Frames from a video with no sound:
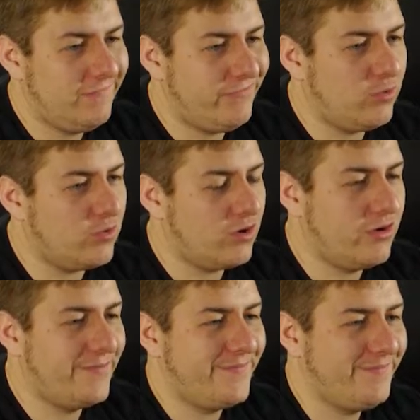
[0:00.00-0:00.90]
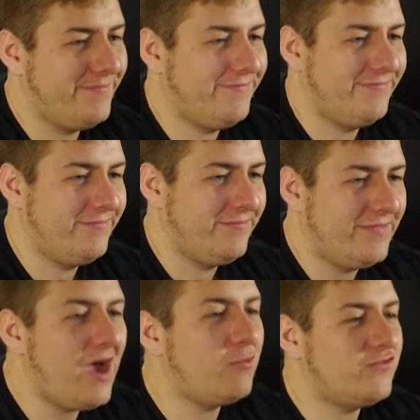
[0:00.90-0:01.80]
four.
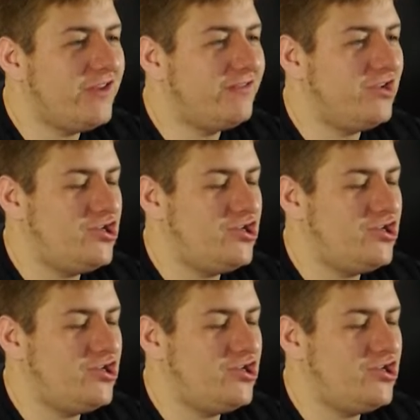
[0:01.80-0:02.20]
That was easy as